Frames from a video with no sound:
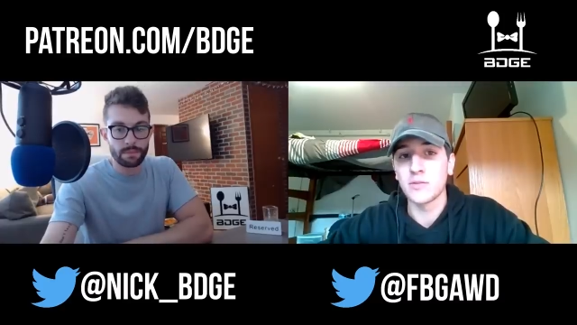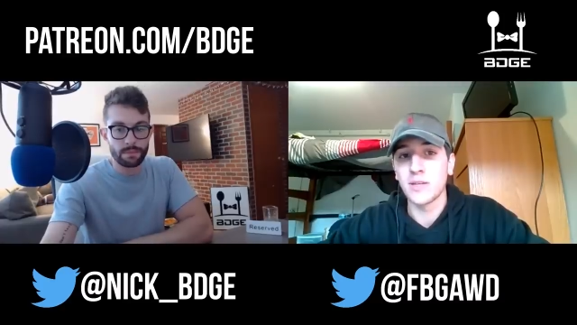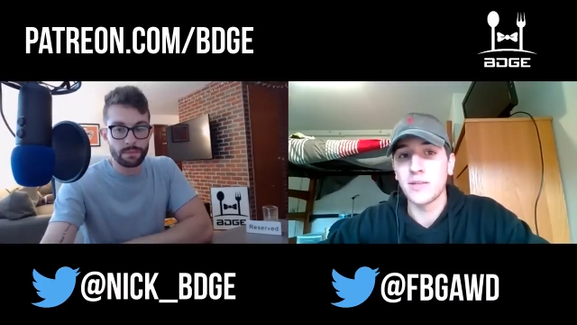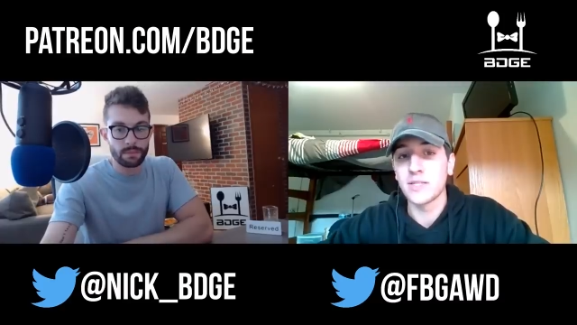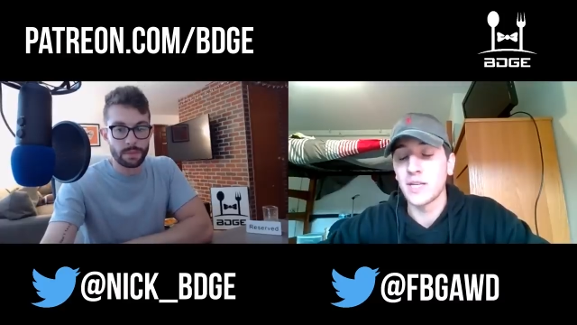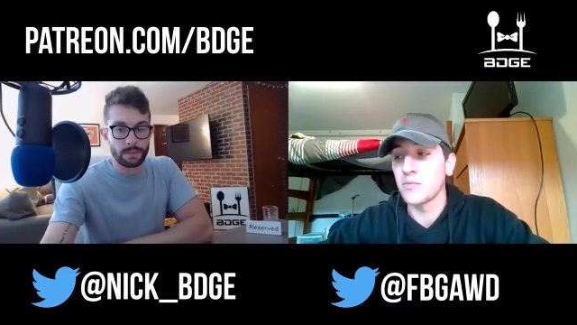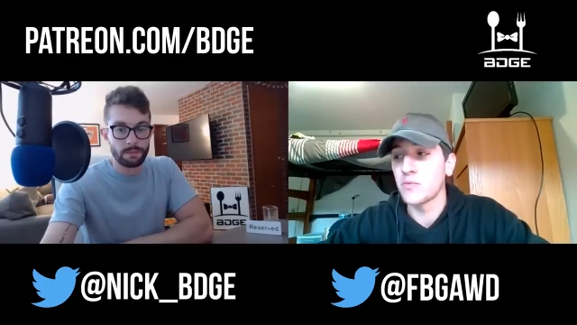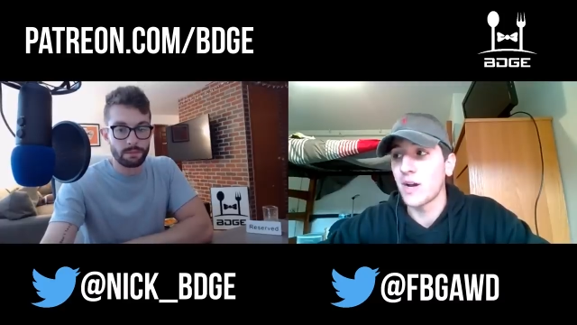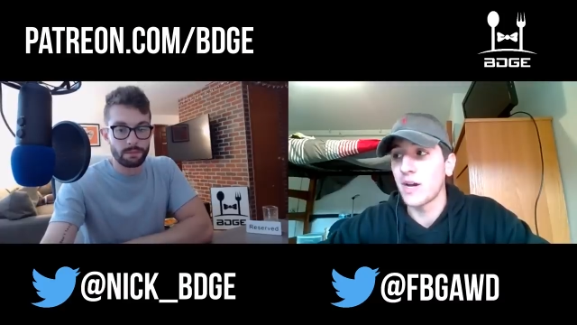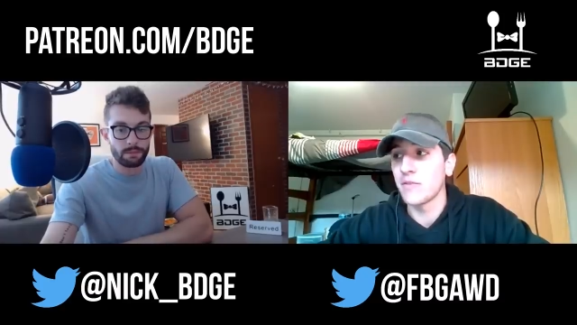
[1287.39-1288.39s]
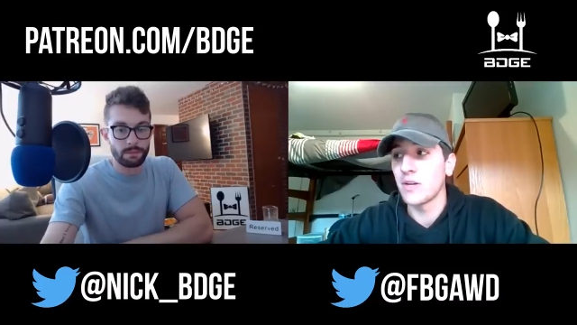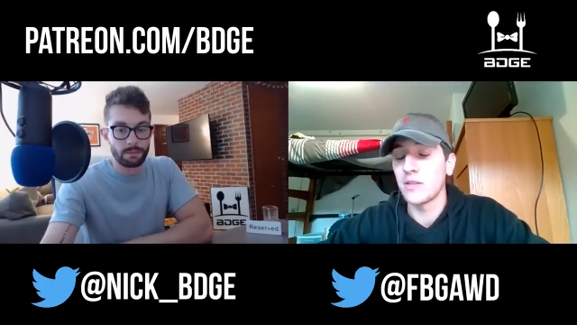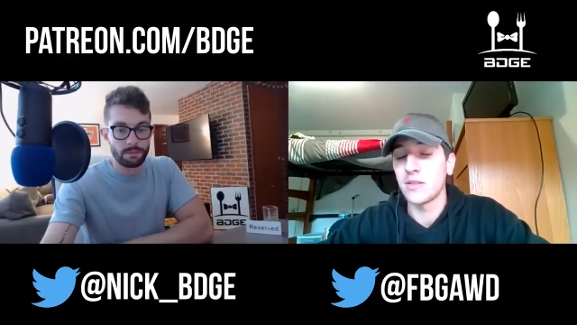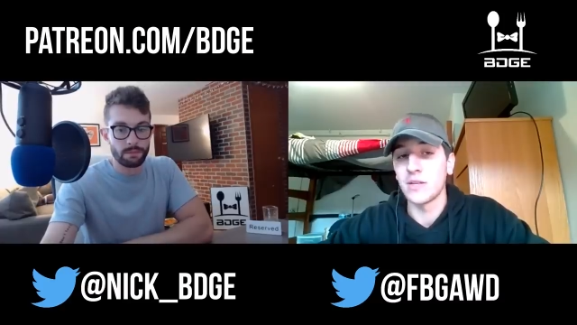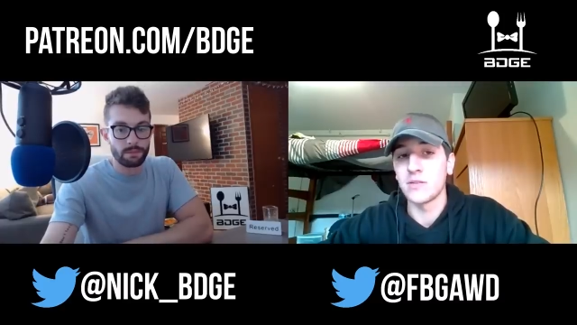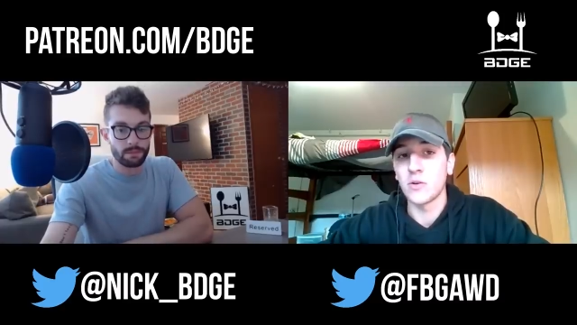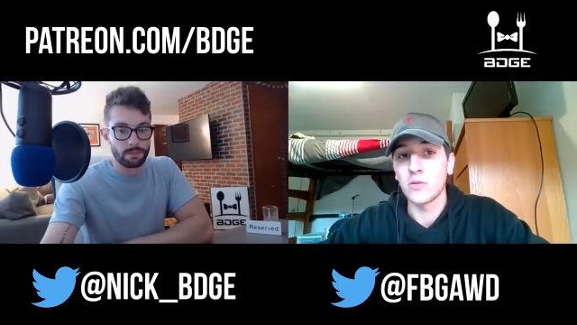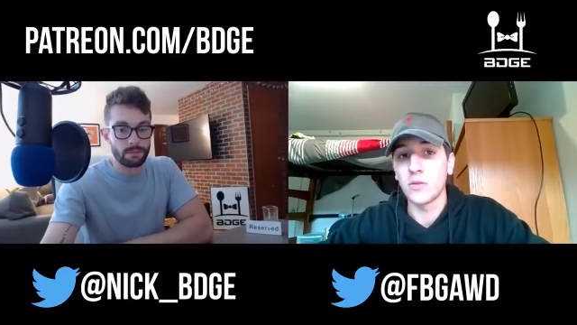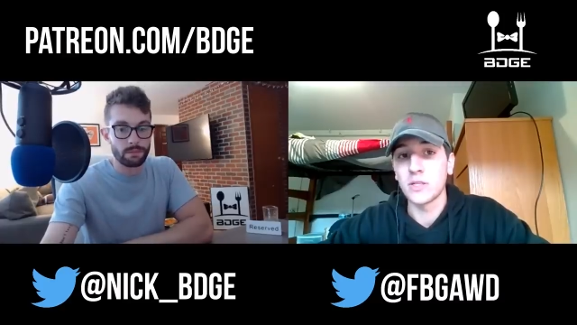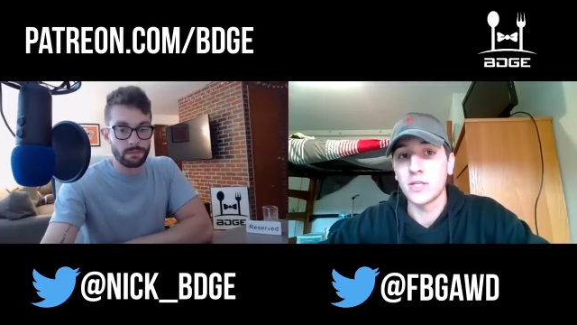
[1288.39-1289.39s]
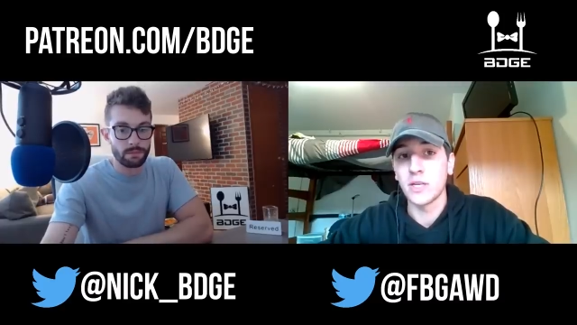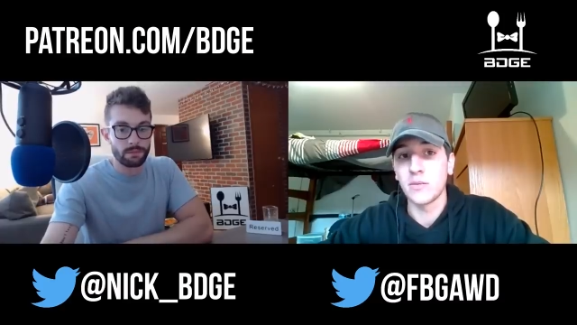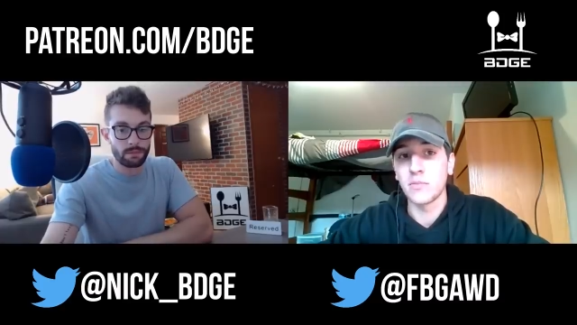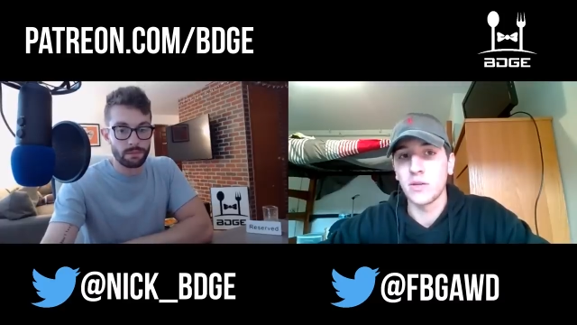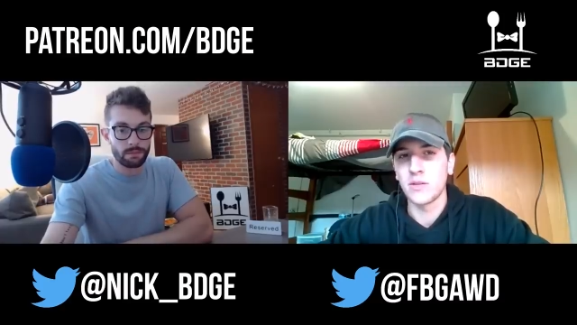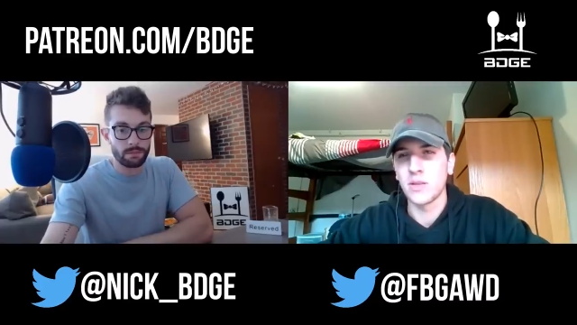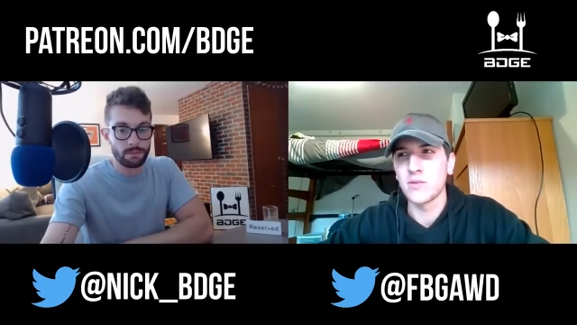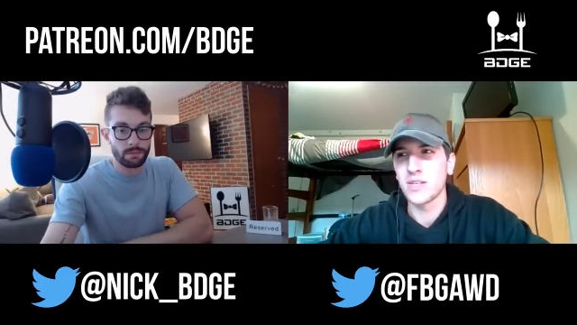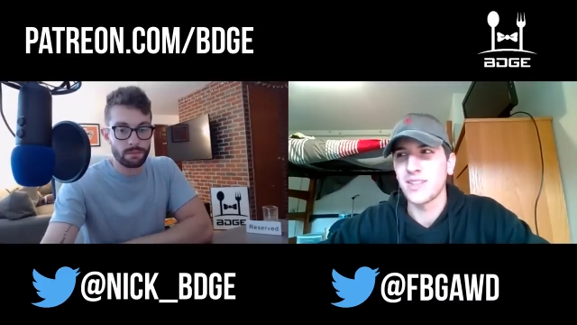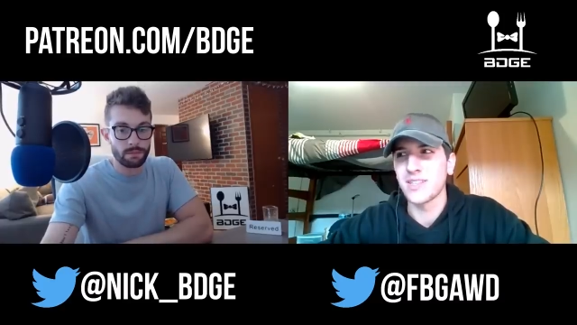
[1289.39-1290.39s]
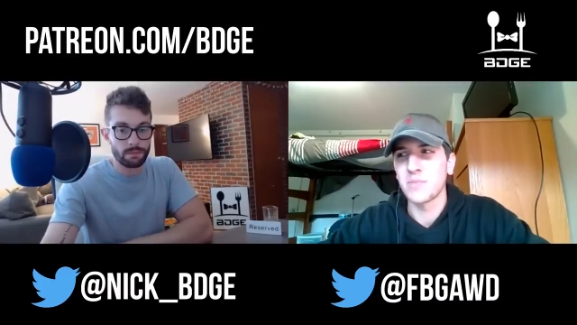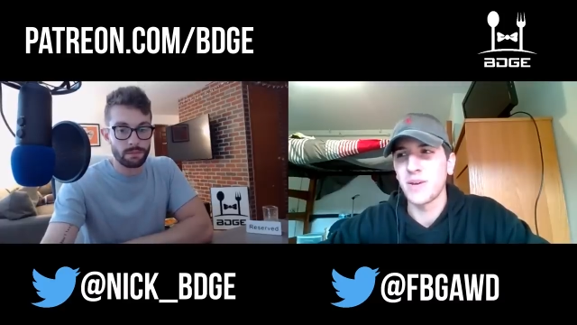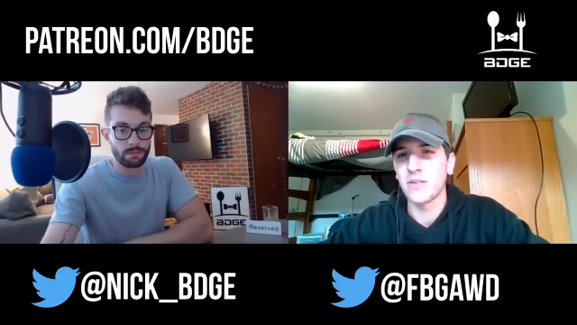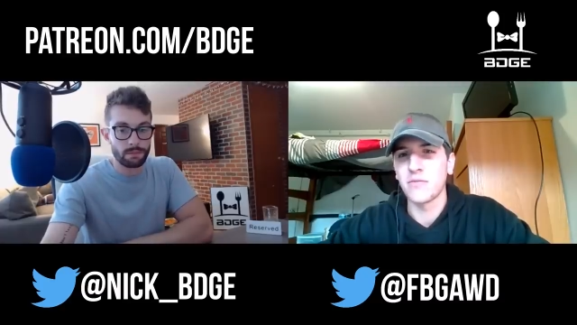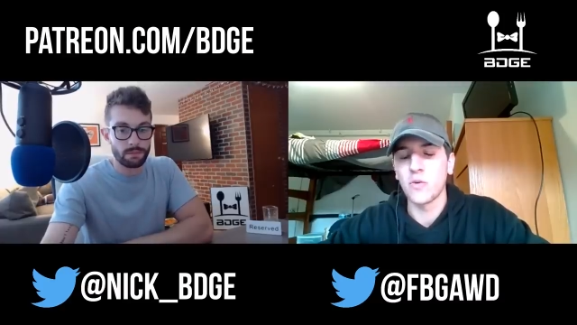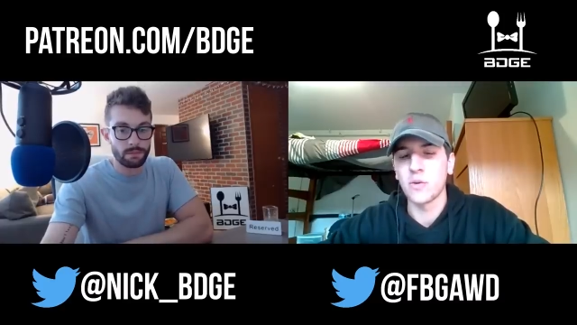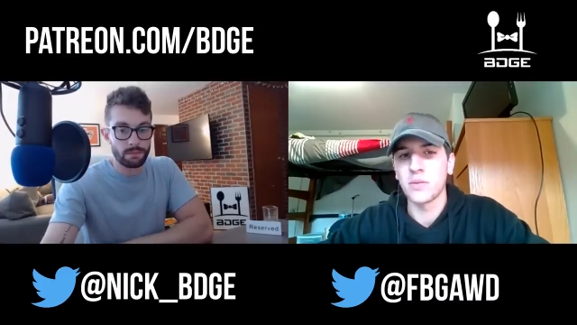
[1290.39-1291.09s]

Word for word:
Speaker 1: It was on the same drive that Darnold looked to him. I think it was like the span of four